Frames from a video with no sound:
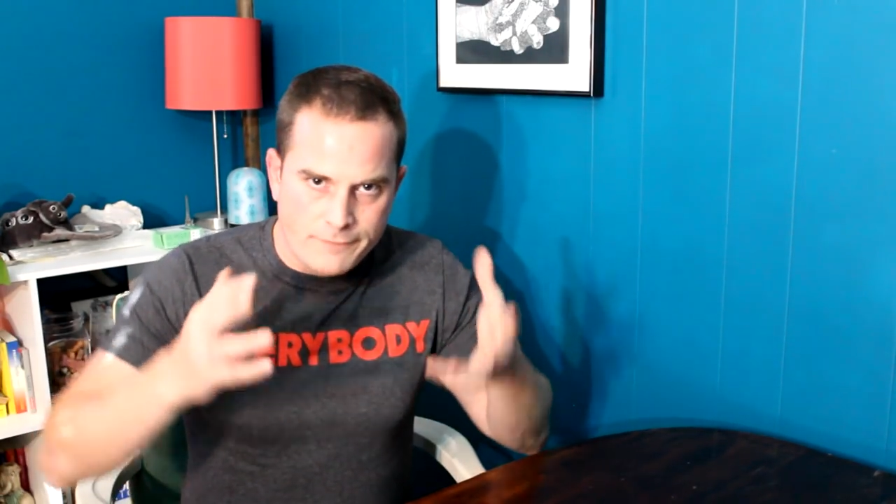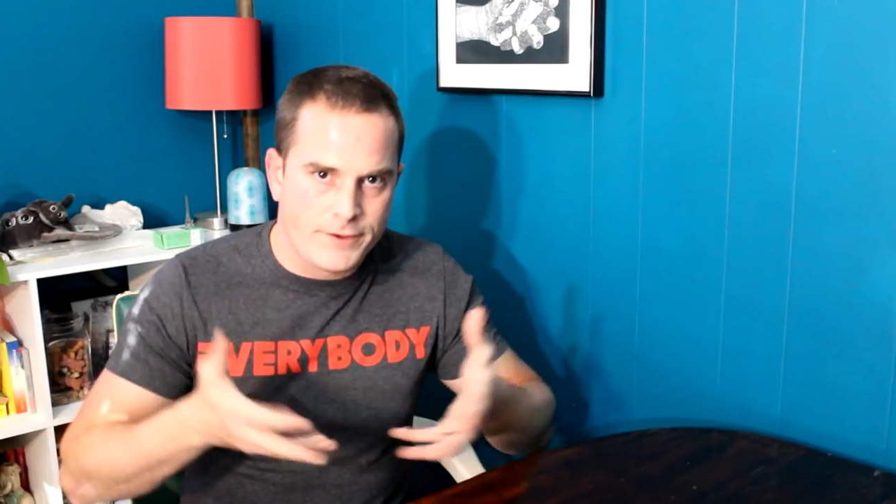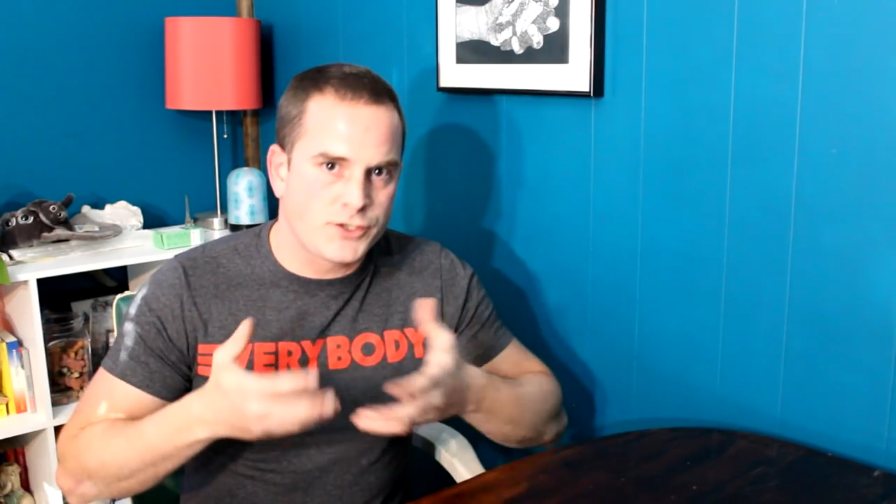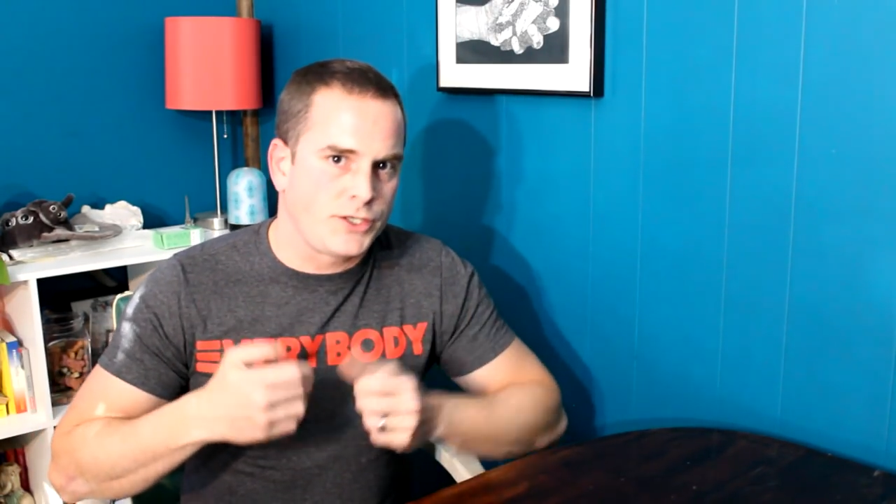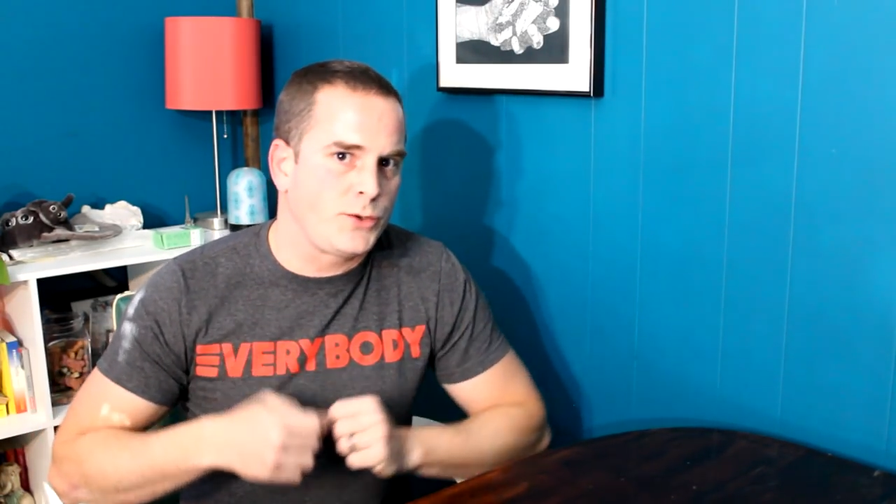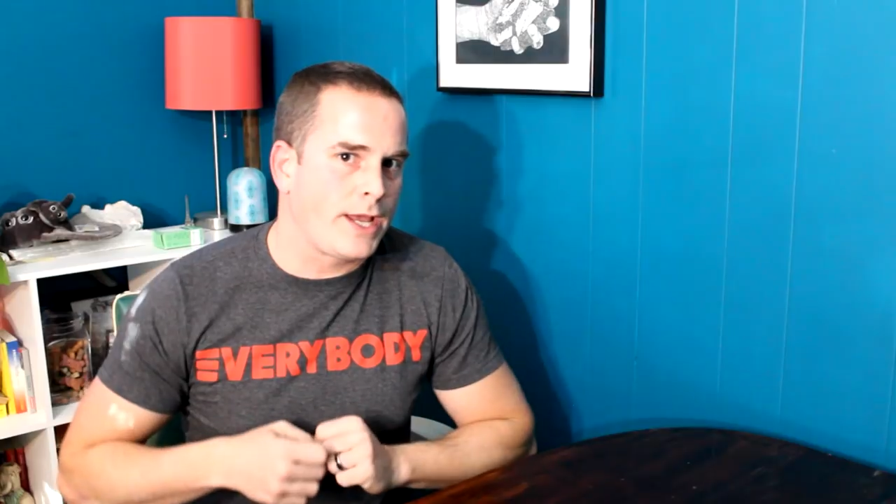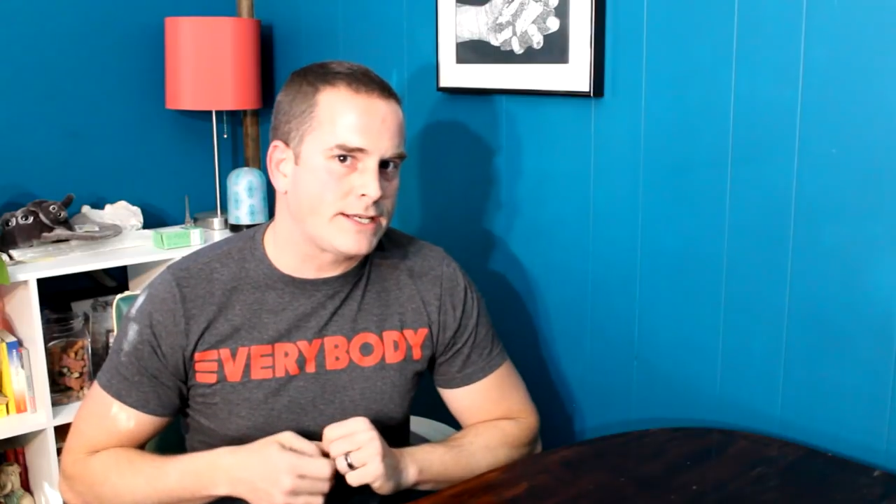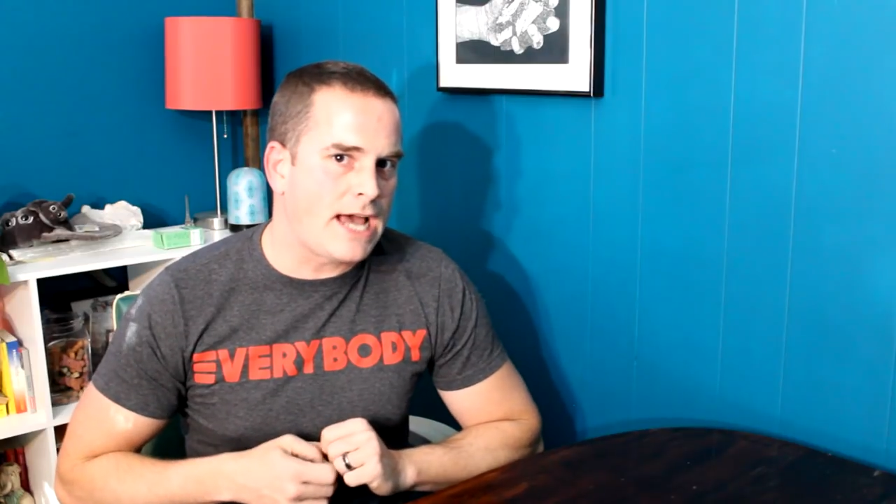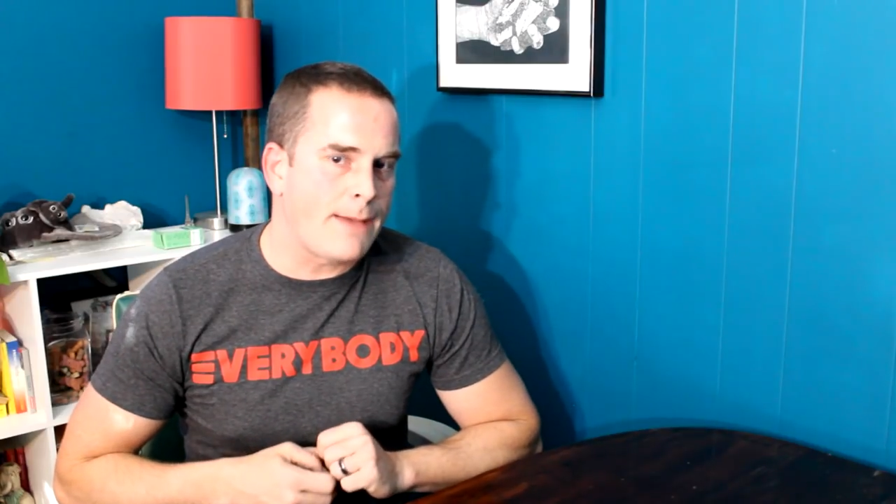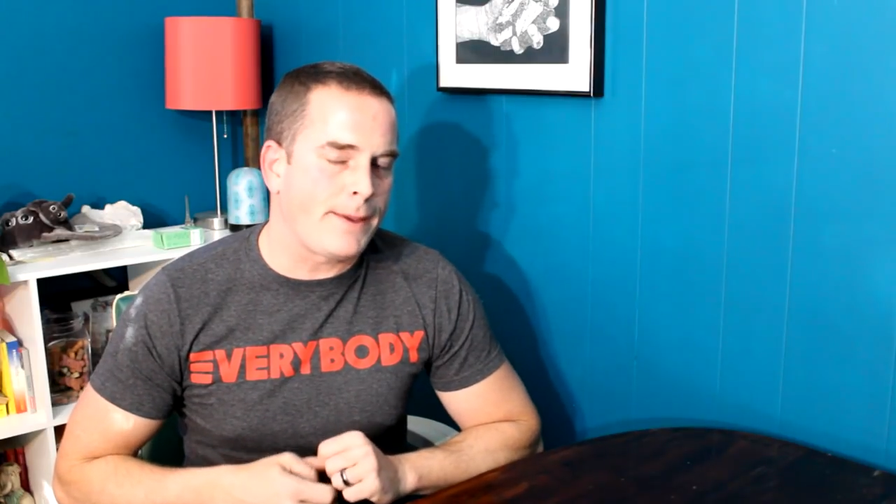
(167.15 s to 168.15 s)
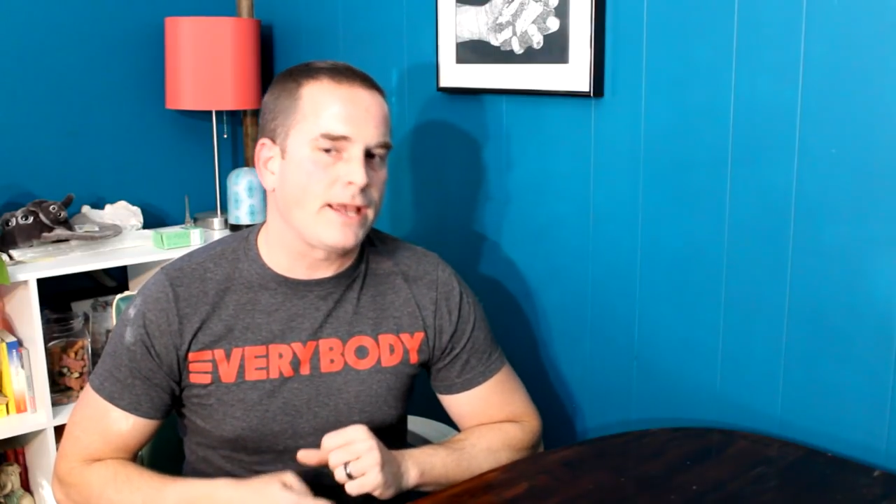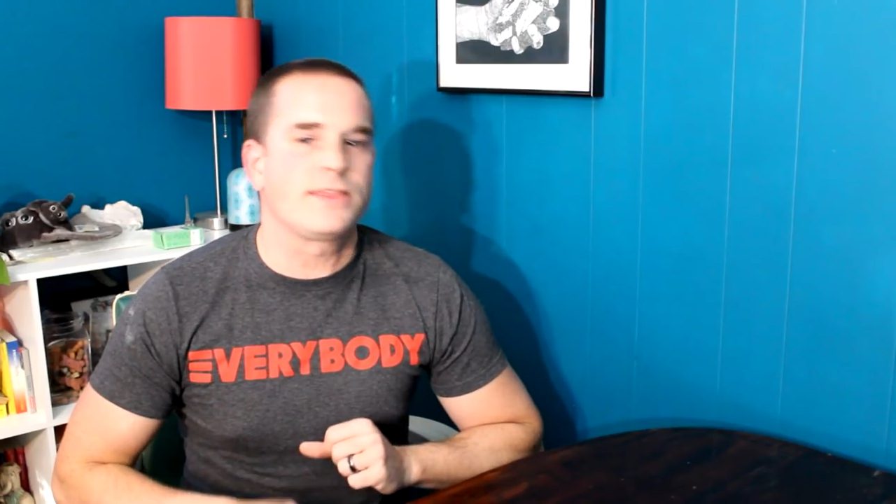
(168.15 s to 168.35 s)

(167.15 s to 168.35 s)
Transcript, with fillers: officially doing a topic,